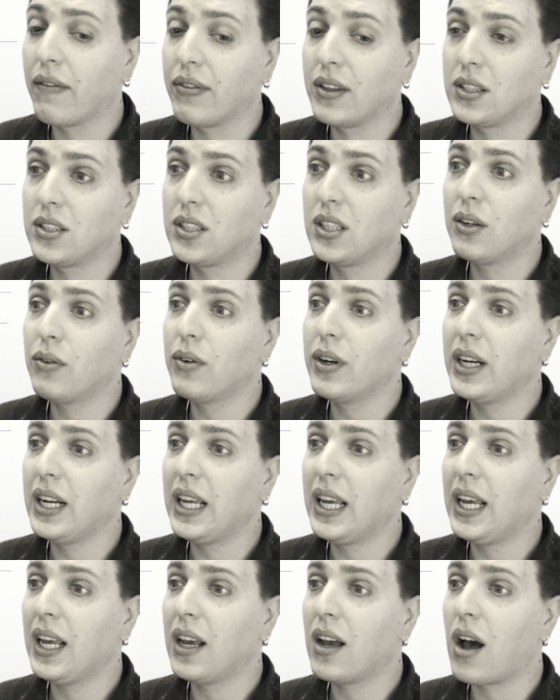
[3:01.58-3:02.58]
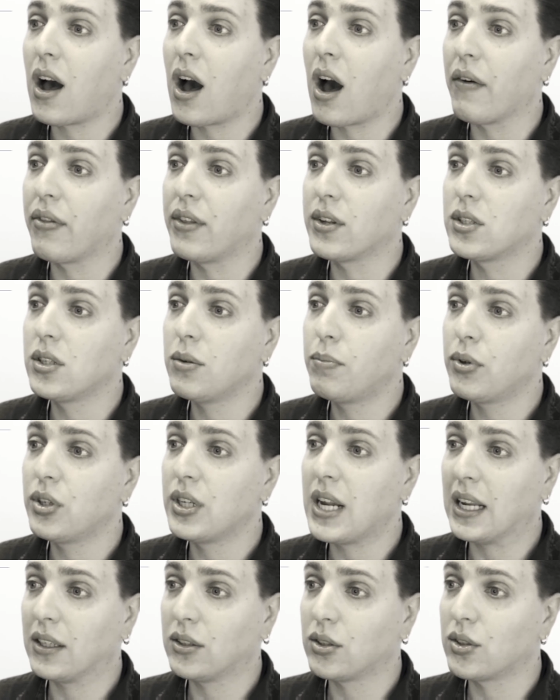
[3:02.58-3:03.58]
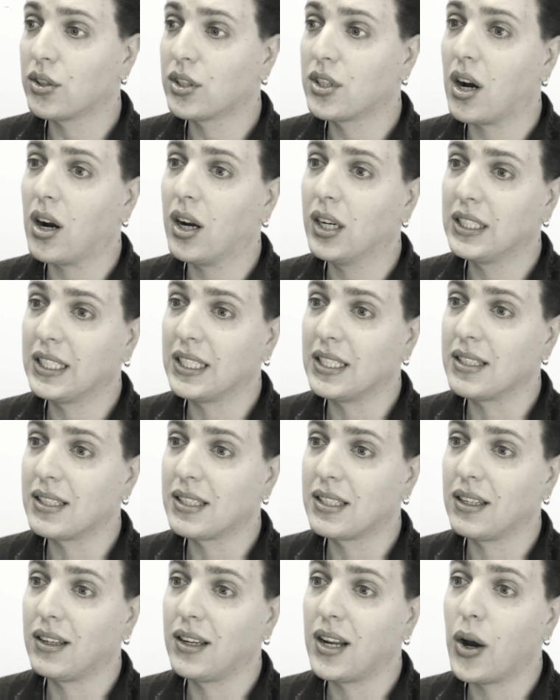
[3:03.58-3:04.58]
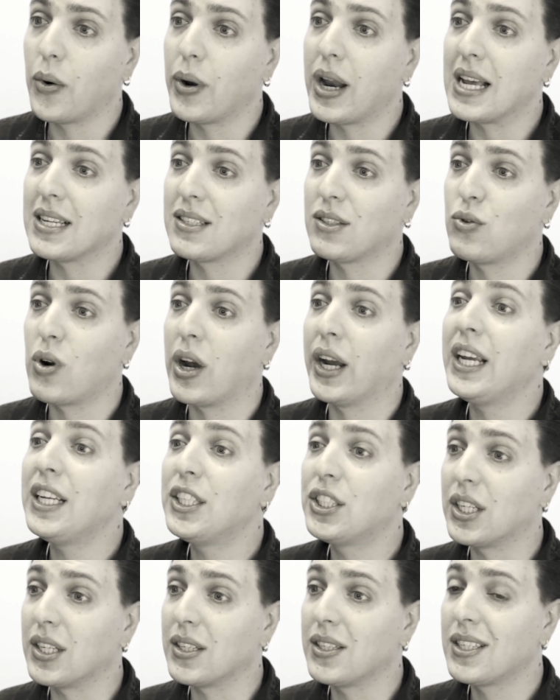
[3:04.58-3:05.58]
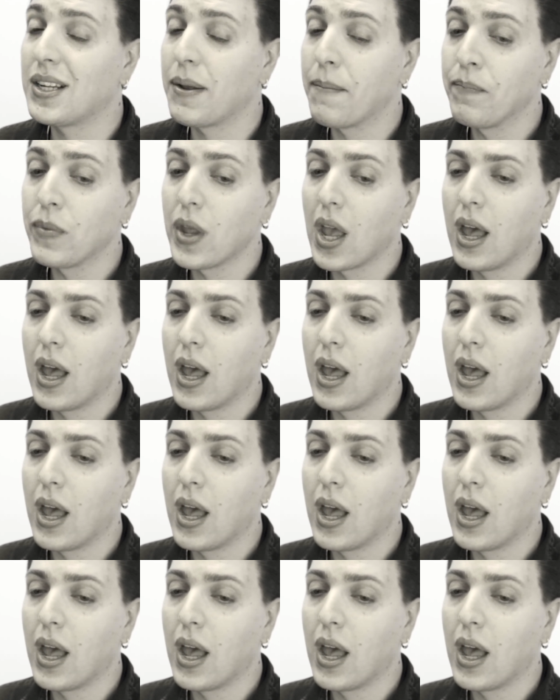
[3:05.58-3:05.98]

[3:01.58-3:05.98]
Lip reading: of the tyranny of the supernatural guardians known as Draigas